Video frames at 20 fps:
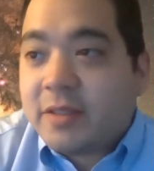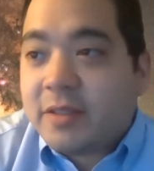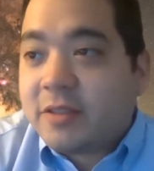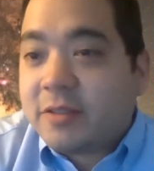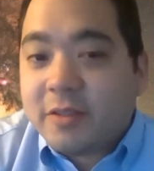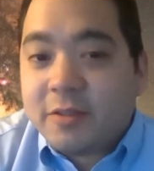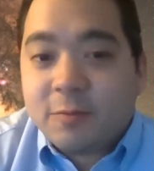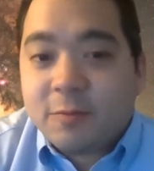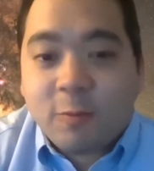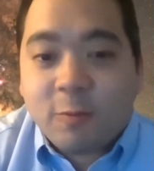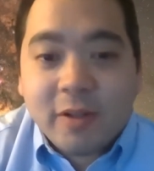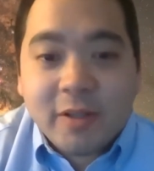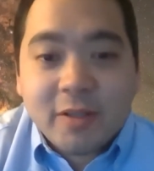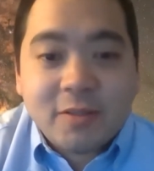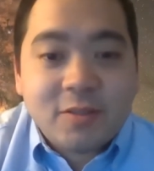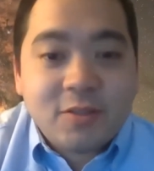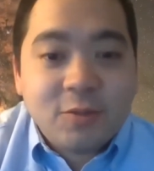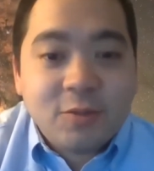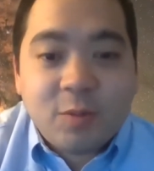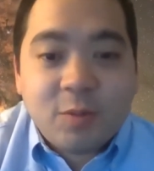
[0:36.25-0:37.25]
So he's really
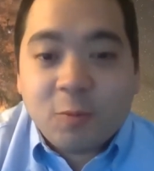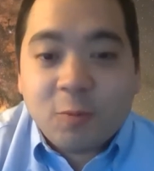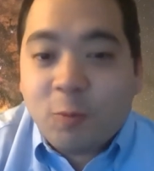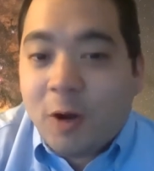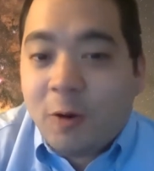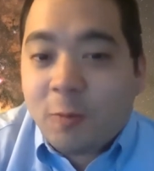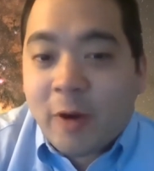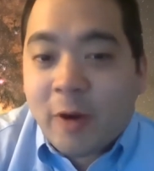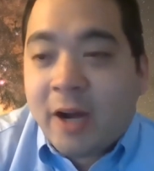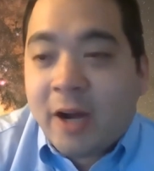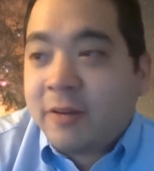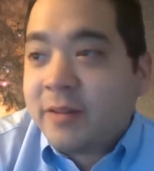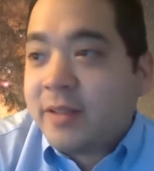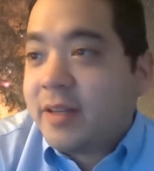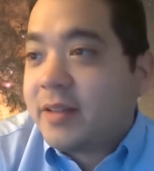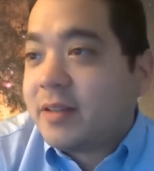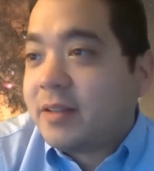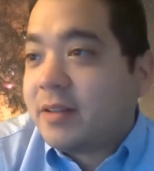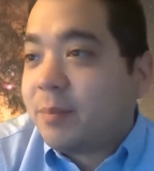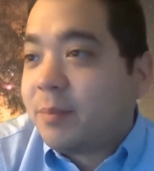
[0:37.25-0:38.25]
super
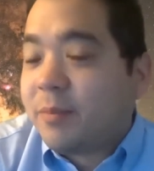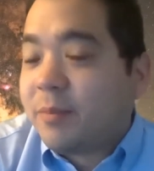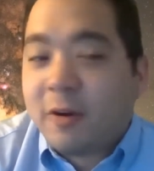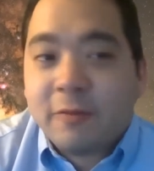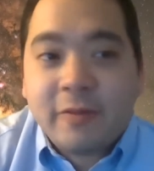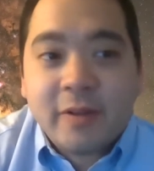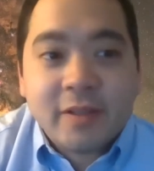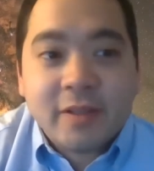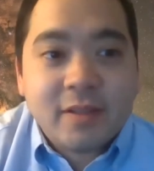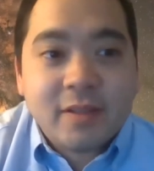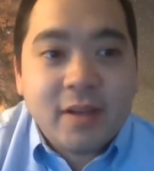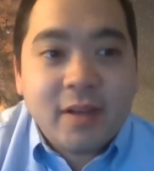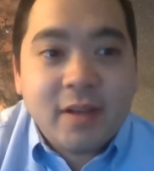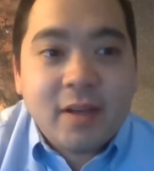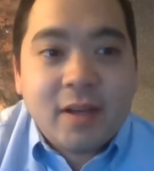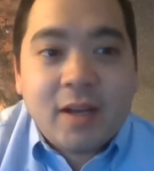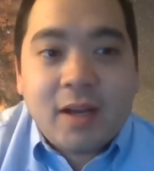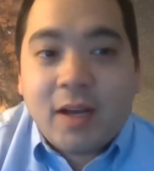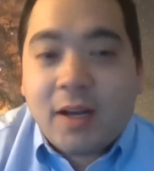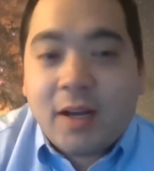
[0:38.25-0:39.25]
well-rounded and a perfect
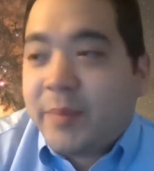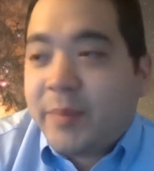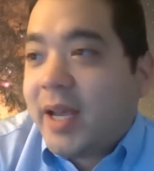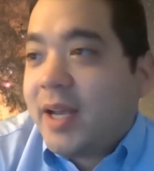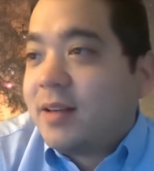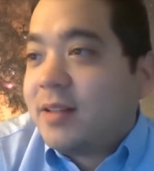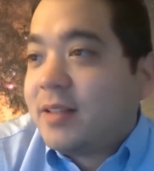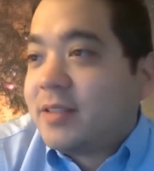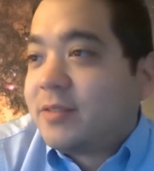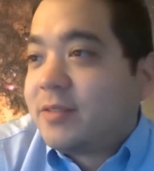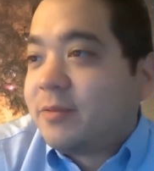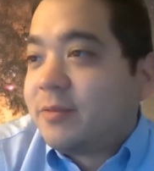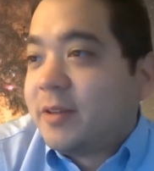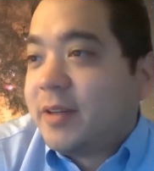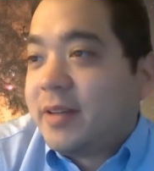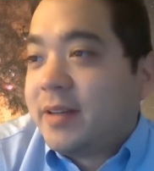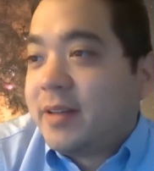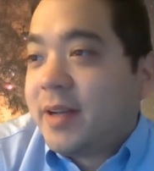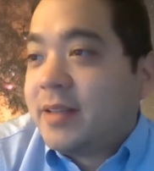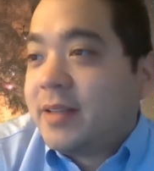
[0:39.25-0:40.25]
panelist for
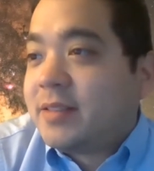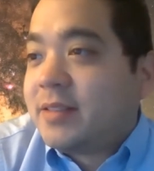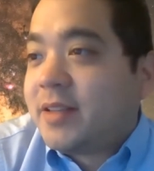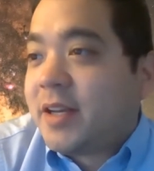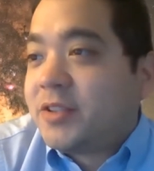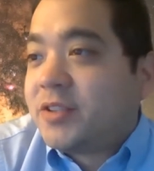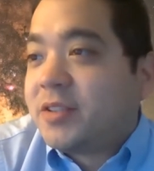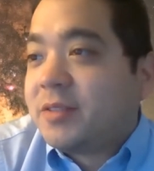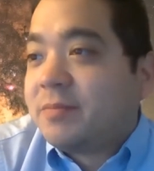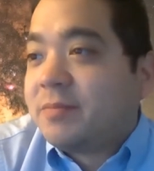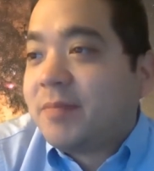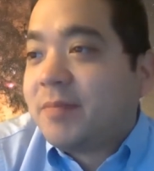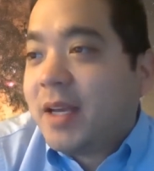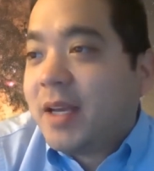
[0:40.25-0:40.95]
today's session.